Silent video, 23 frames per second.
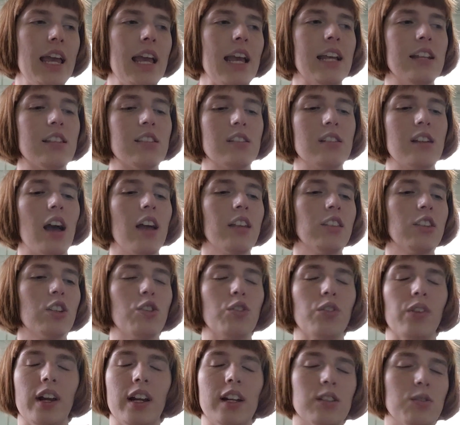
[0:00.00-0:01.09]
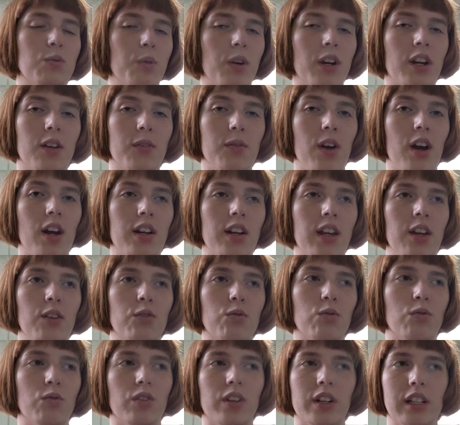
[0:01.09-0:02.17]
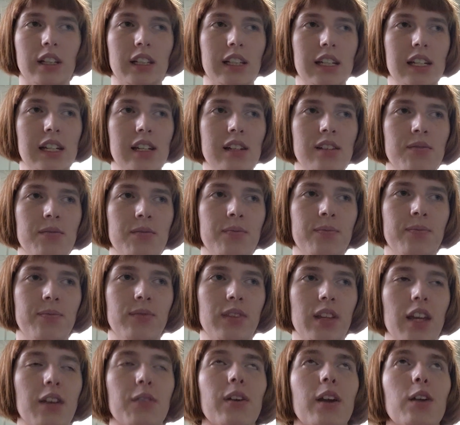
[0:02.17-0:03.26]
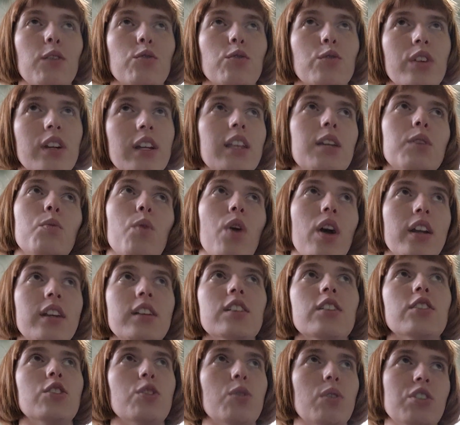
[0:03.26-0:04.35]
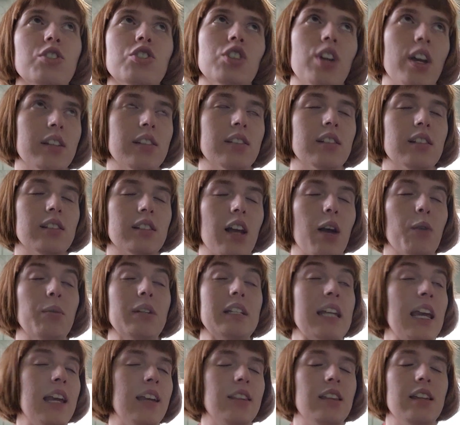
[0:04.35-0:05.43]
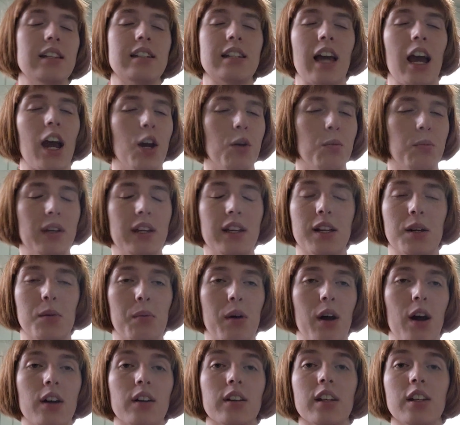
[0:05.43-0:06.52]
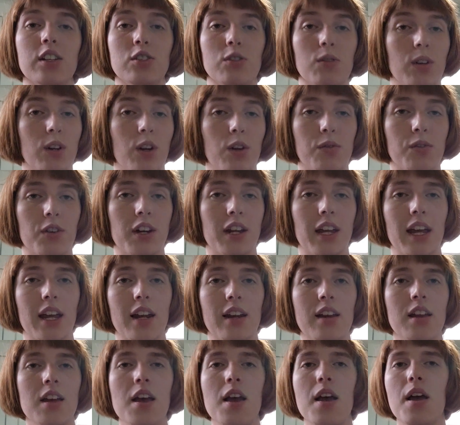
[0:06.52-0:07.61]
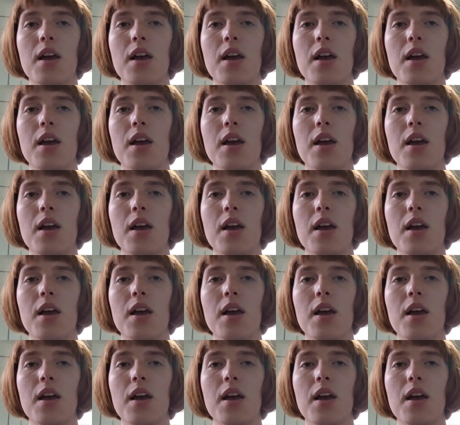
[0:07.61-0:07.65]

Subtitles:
it's not the greatest work of art, and really, if I really wanted to do it justice, I would take the entire blanket apart and do it over again,